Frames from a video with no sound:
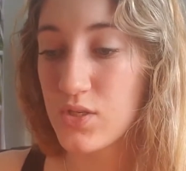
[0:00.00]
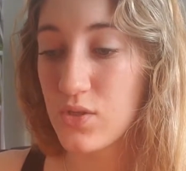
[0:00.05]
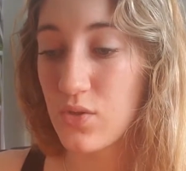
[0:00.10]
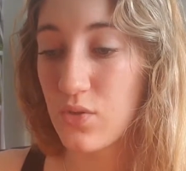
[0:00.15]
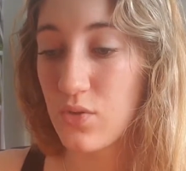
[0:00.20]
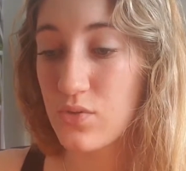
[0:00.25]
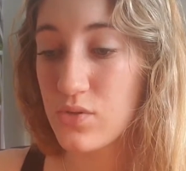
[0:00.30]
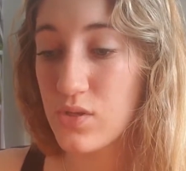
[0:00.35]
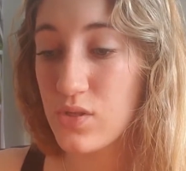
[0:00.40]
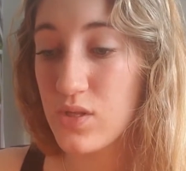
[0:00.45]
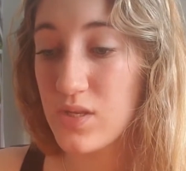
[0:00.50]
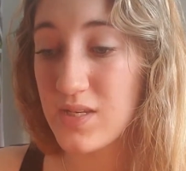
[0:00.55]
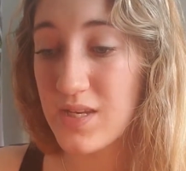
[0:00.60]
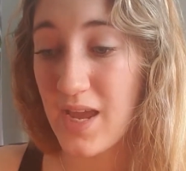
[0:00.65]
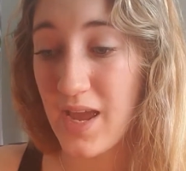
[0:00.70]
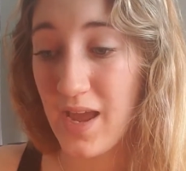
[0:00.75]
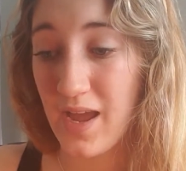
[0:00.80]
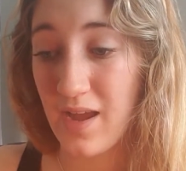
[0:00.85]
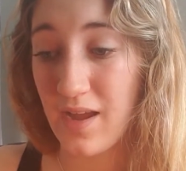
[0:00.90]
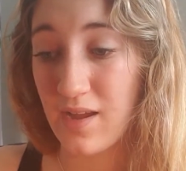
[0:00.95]
So those are the
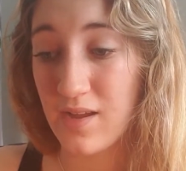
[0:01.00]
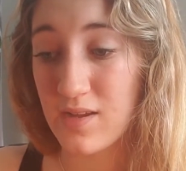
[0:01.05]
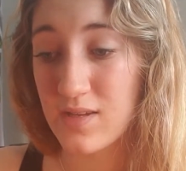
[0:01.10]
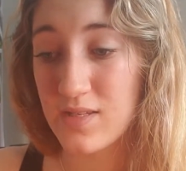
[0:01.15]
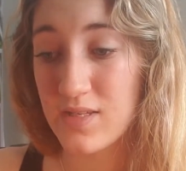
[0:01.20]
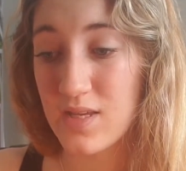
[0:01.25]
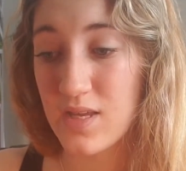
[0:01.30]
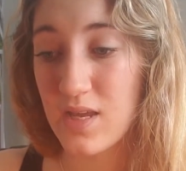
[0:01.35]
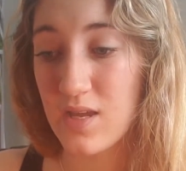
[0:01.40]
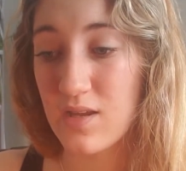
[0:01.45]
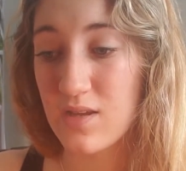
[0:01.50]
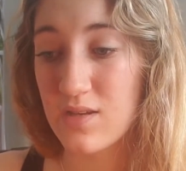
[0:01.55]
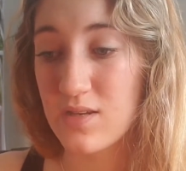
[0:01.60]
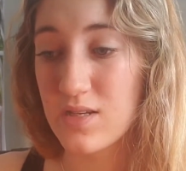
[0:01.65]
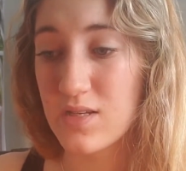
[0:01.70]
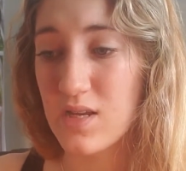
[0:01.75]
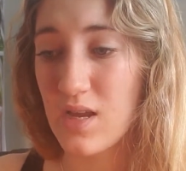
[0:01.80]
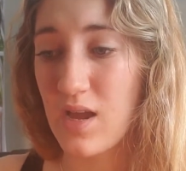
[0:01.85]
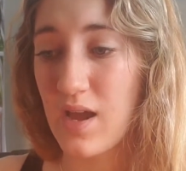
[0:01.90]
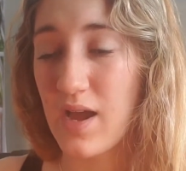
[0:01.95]
tags,
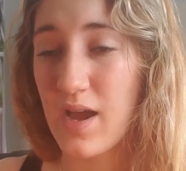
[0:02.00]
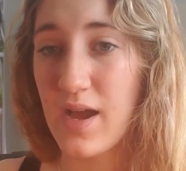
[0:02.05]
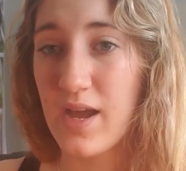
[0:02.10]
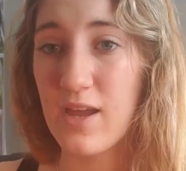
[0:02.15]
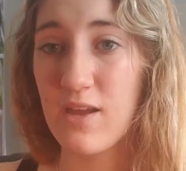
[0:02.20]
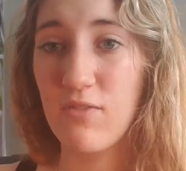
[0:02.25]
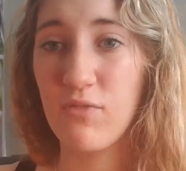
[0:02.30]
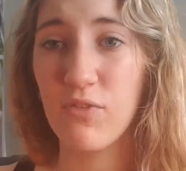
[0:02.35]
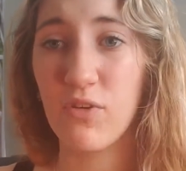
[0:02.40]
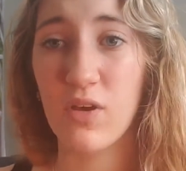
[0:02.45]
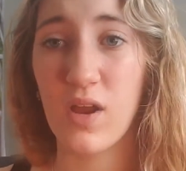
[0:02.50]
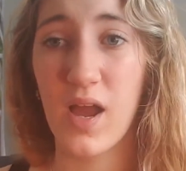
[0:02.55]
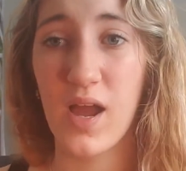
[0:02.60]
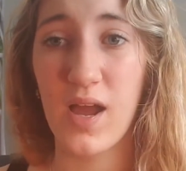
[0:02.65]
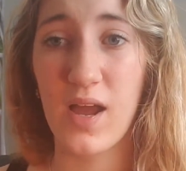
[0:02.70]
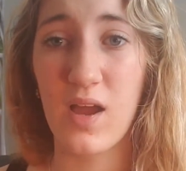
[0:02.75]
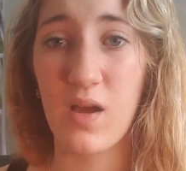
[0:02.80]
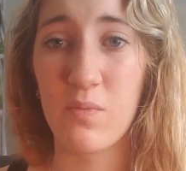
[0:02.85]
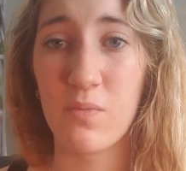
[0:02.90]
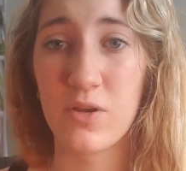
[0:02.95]
and I
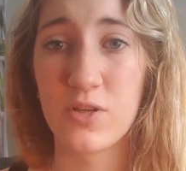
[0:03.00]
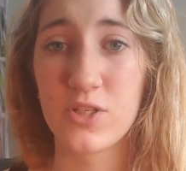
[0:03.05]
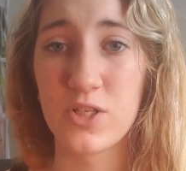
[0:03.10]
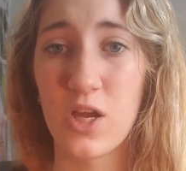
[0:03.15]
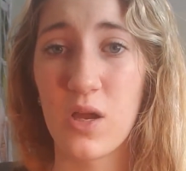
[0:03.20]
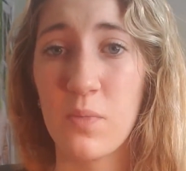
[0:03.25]
forgot how much.